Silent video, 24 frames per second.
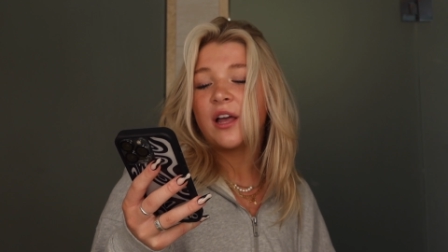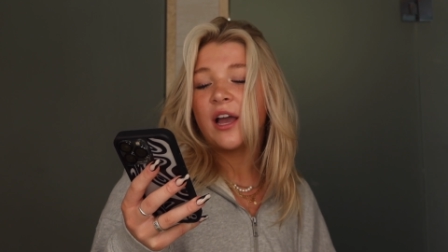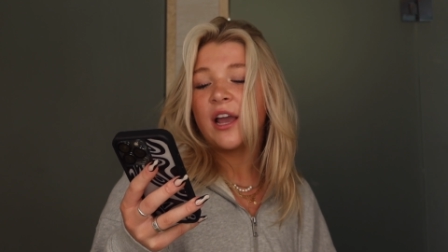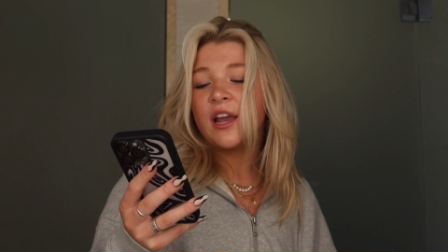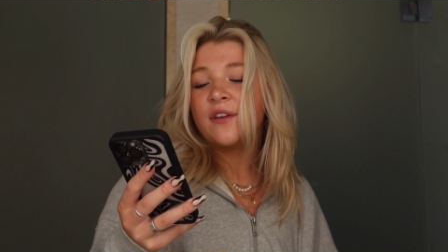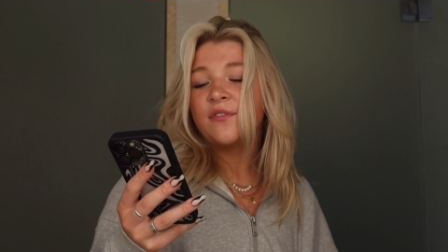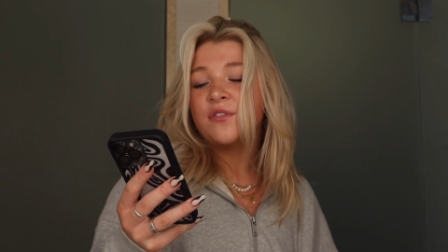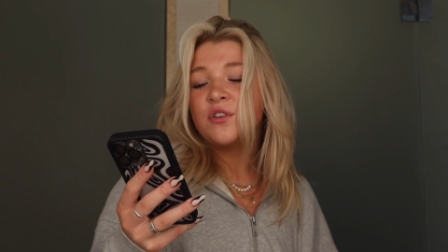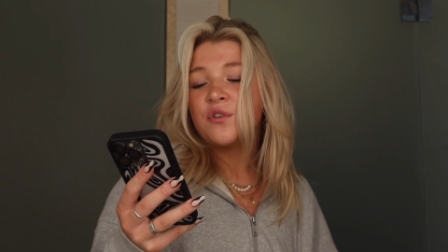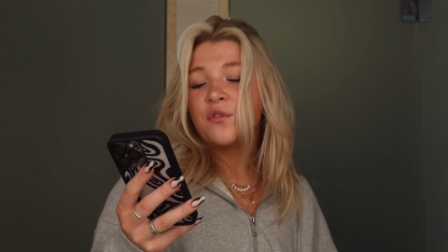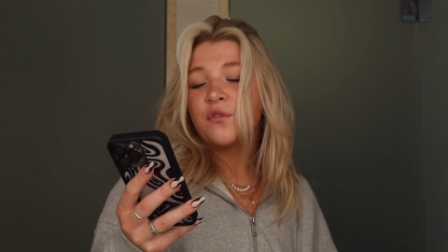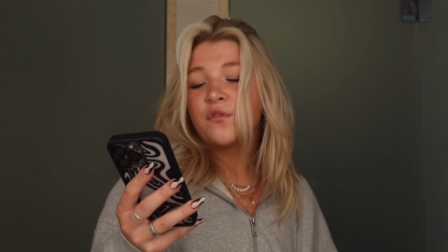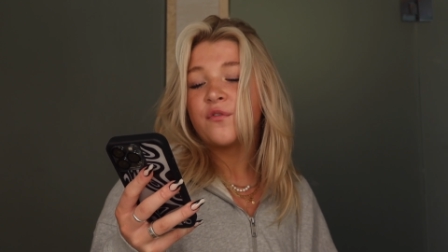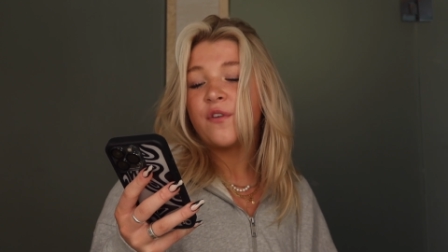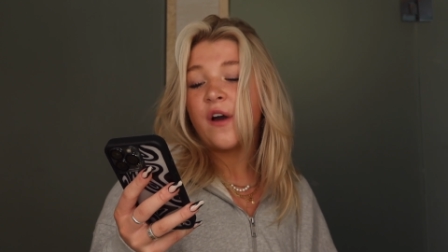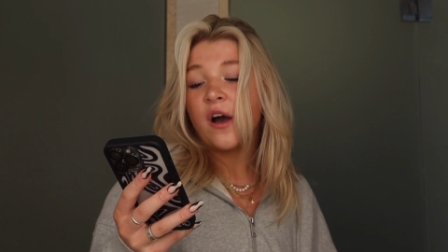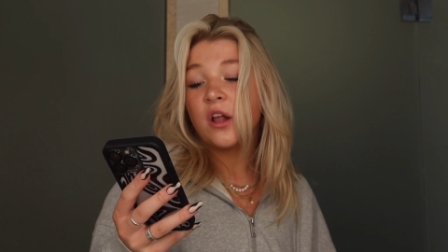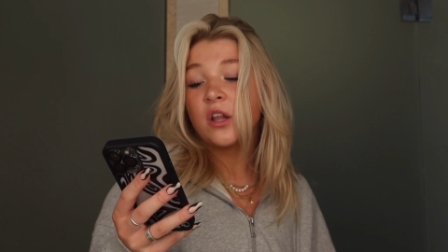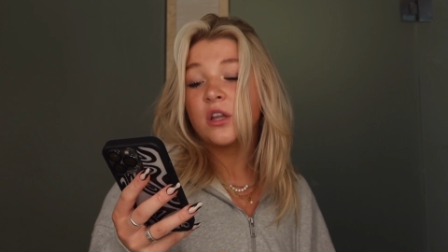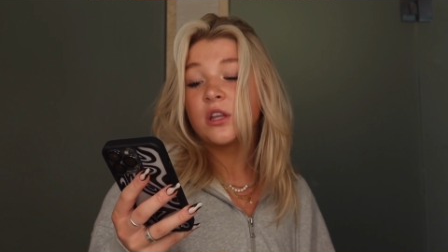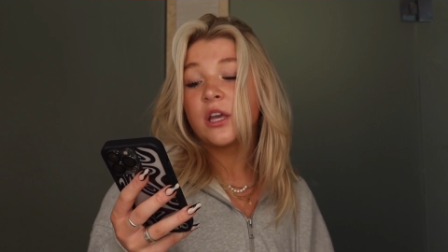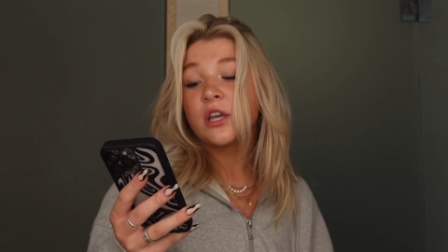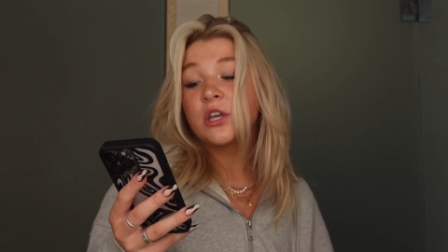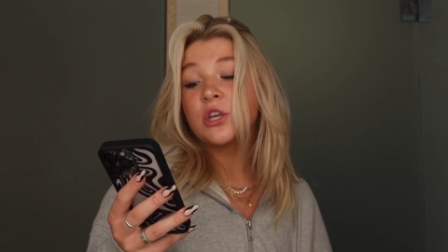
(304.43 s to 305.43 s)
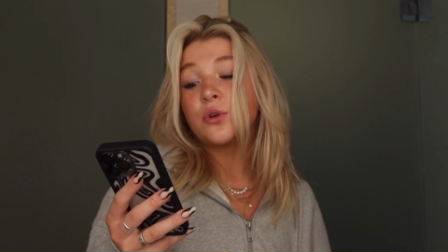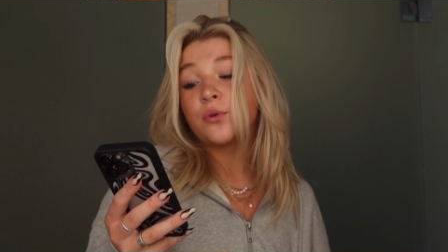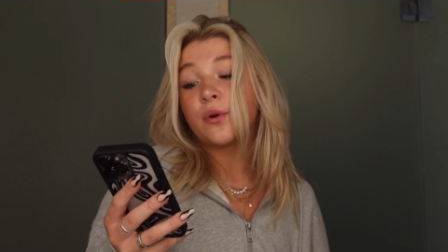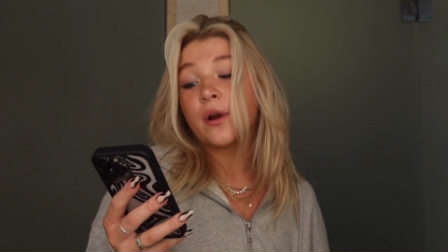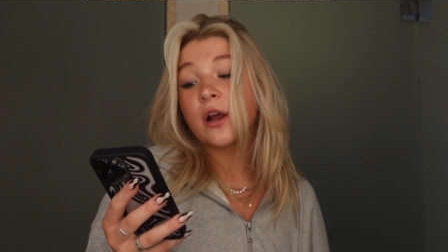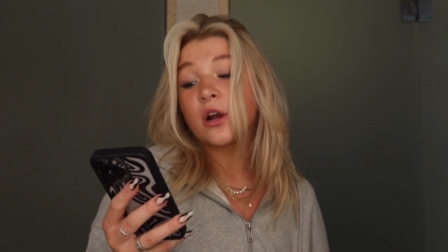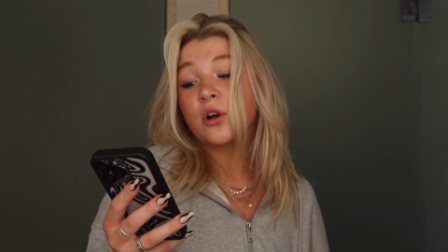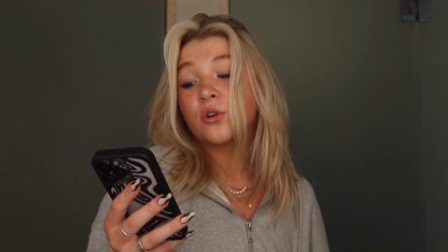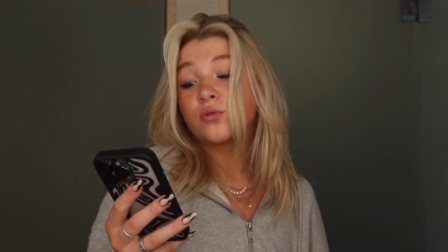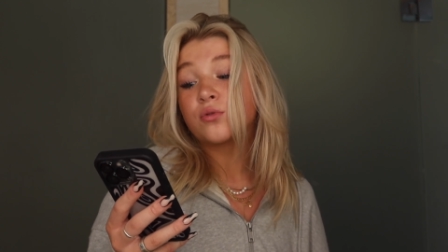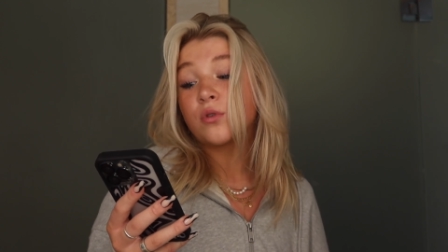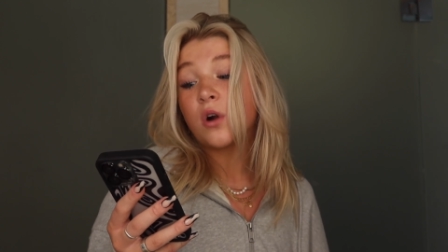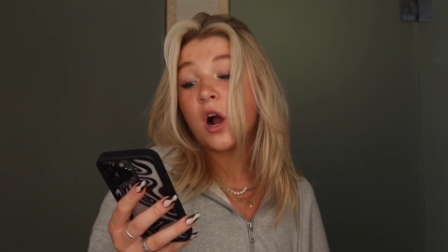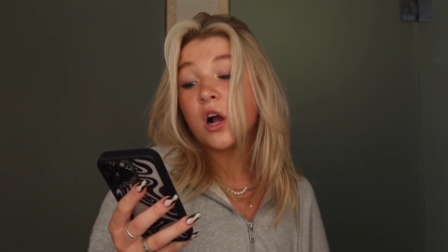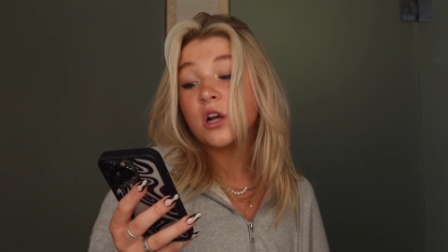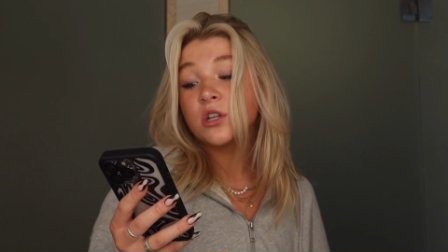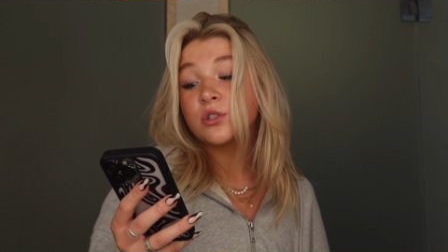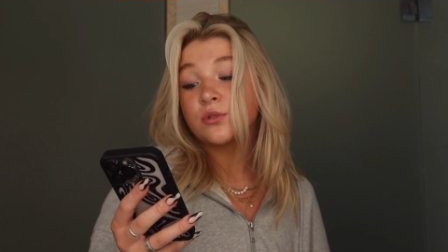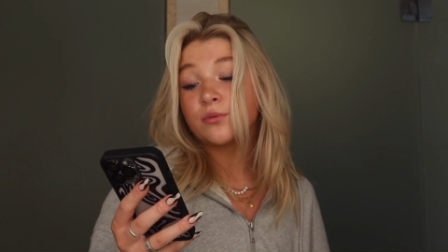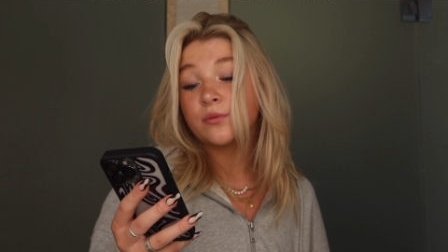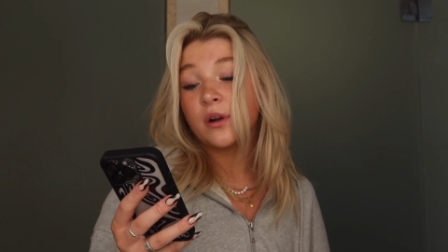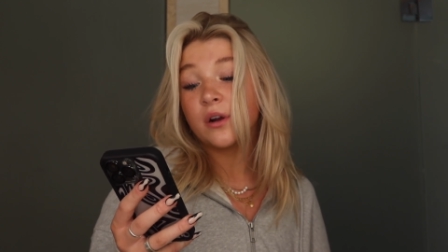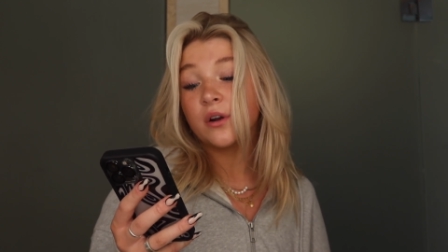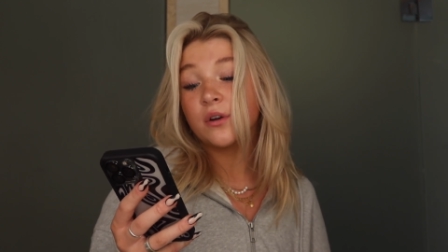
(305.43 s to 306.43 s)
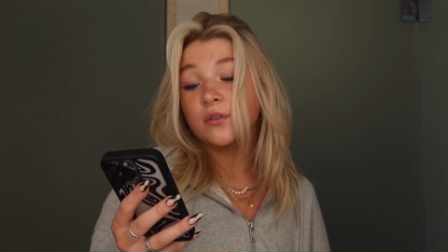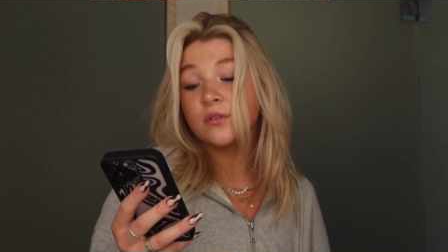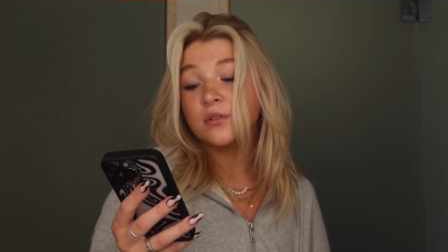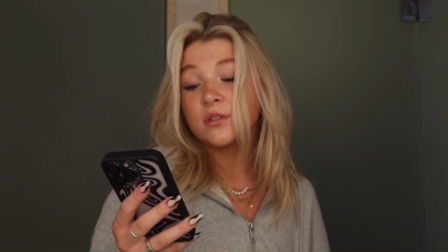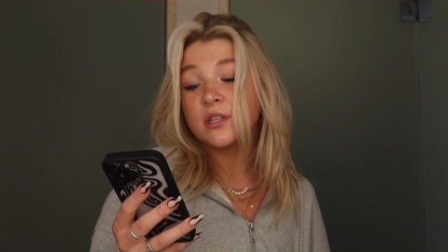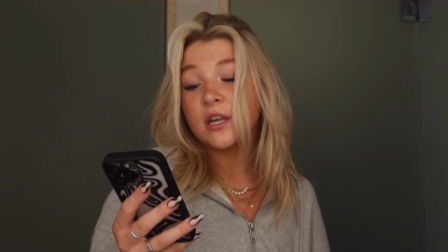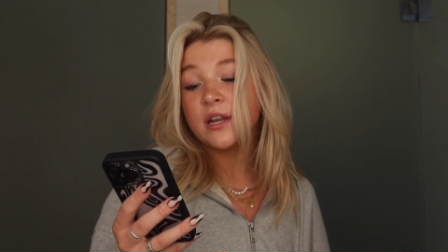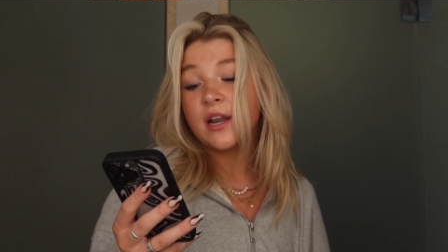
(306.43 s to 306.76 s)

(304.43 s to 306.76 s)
life you felt like you were at crossroads